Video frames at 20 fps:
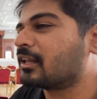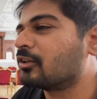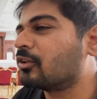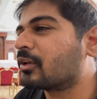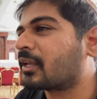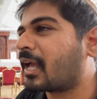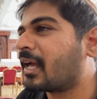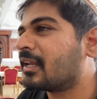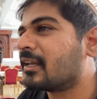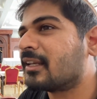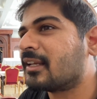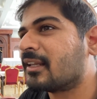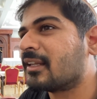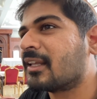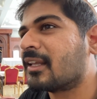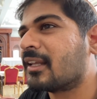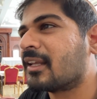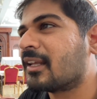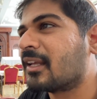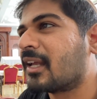look at it
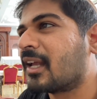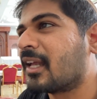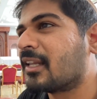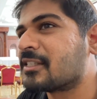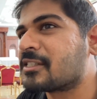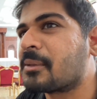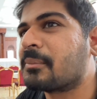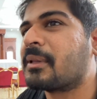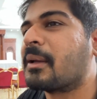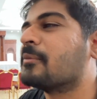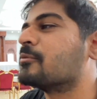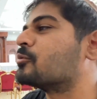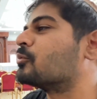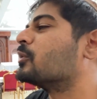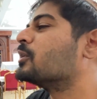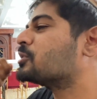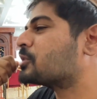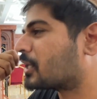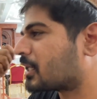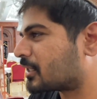and sometimes
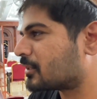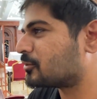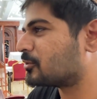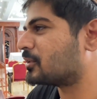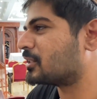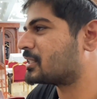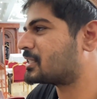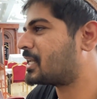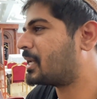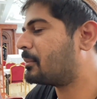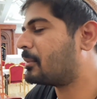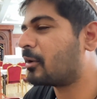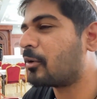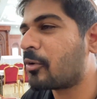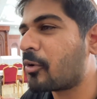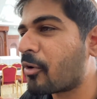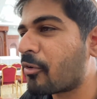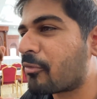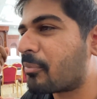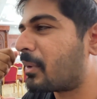wish I could do the same. I don't
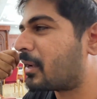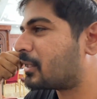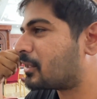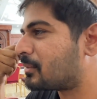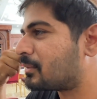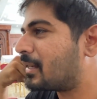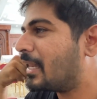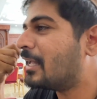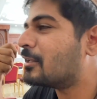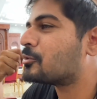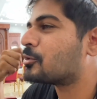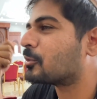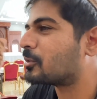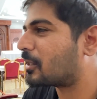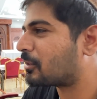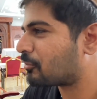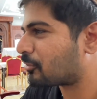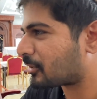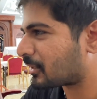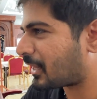know if my nature would
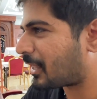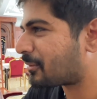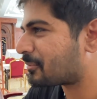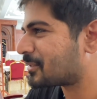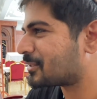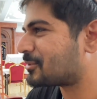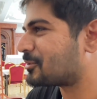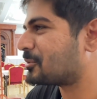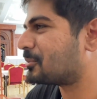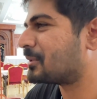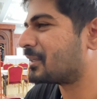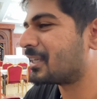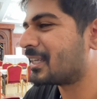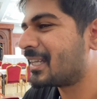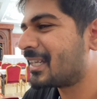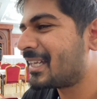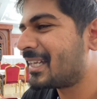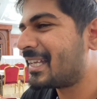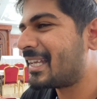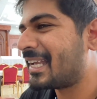ever allow me to, but
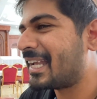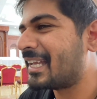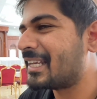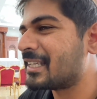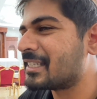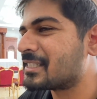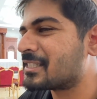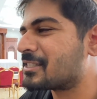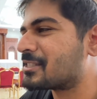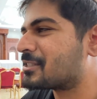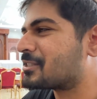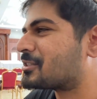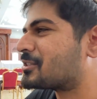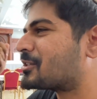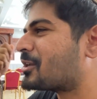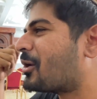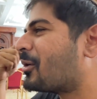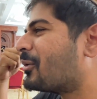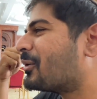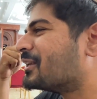it is
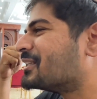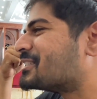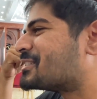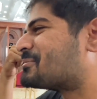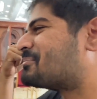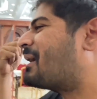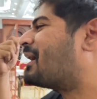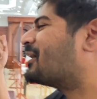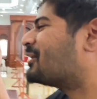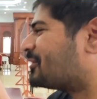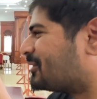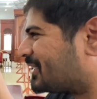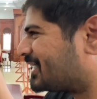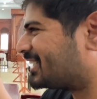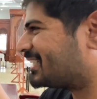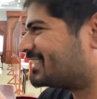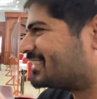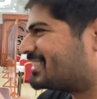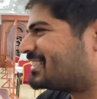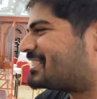so
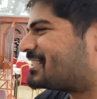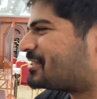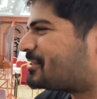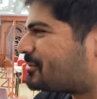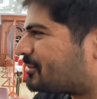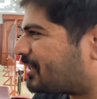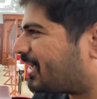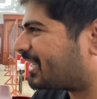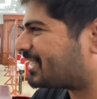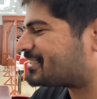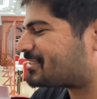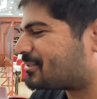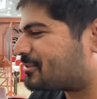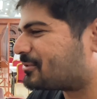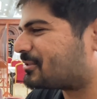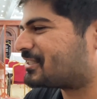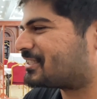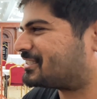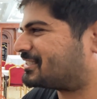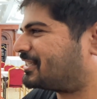inspiring to see you guys do
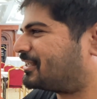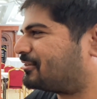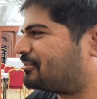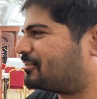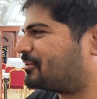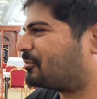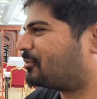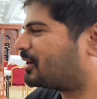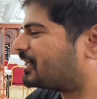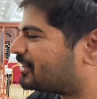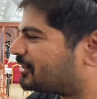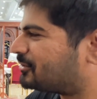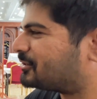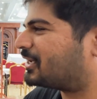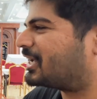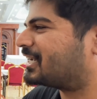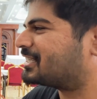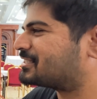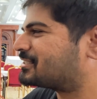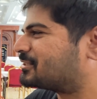this stuff, the way that you
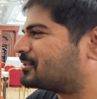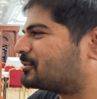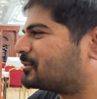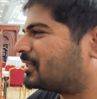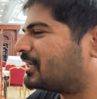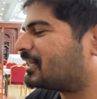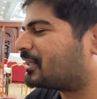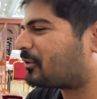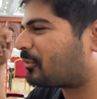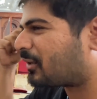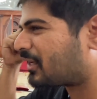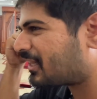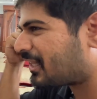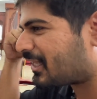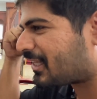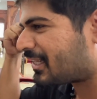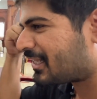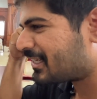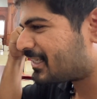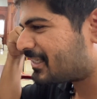guys do it, and the way
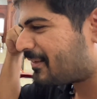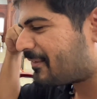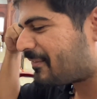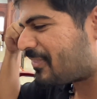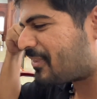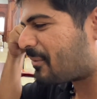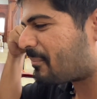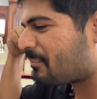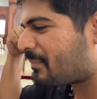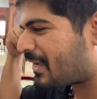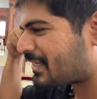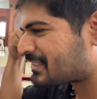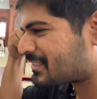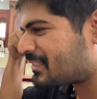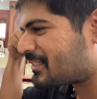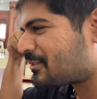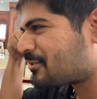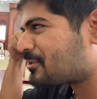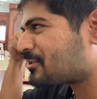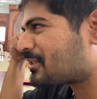that the
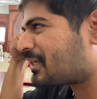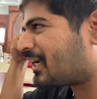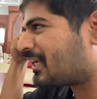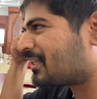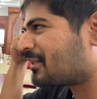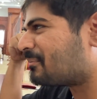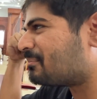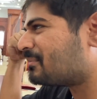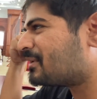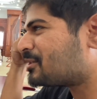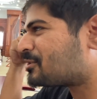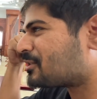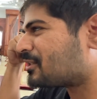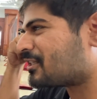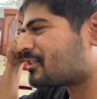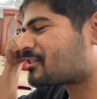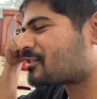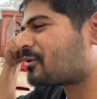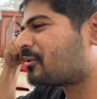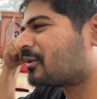message and the mission
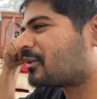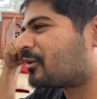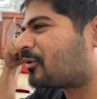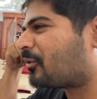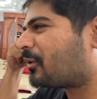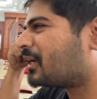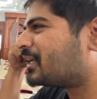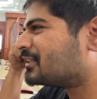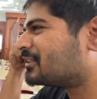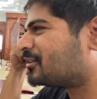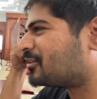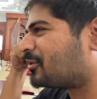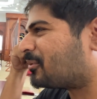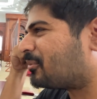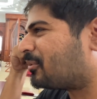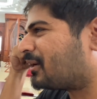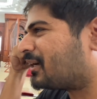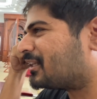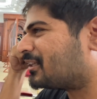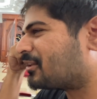is so ingrained in your
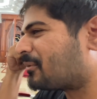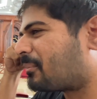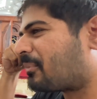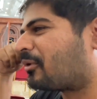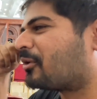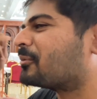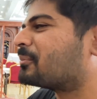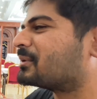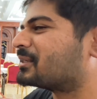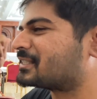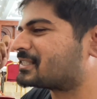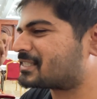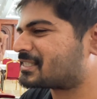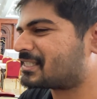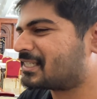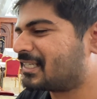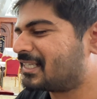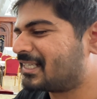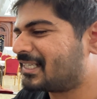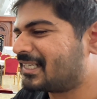brain, the
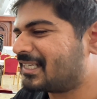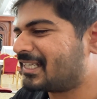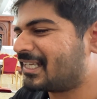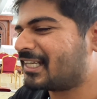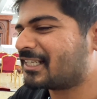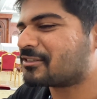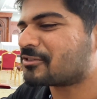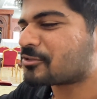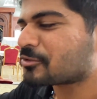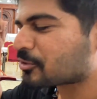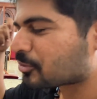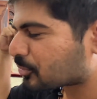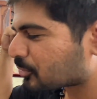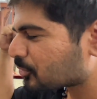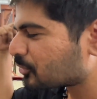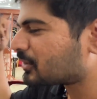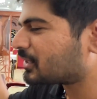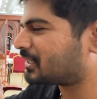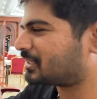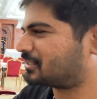purpose, it's
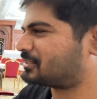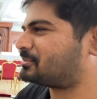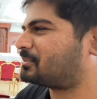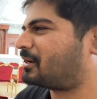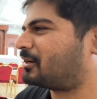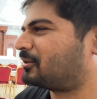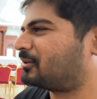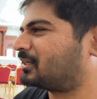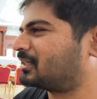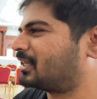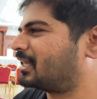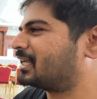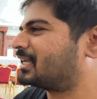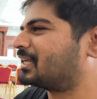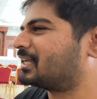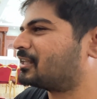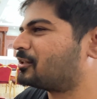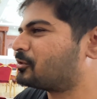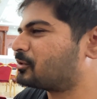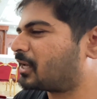truly inspiring. Like,
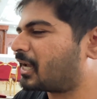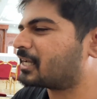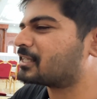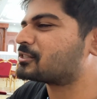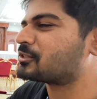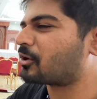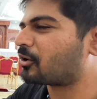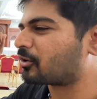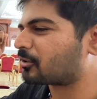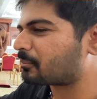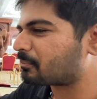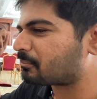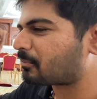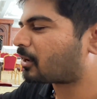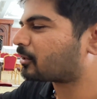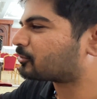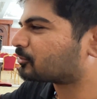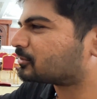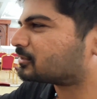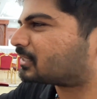you guys are
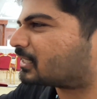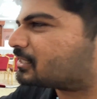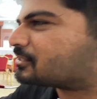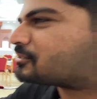modern day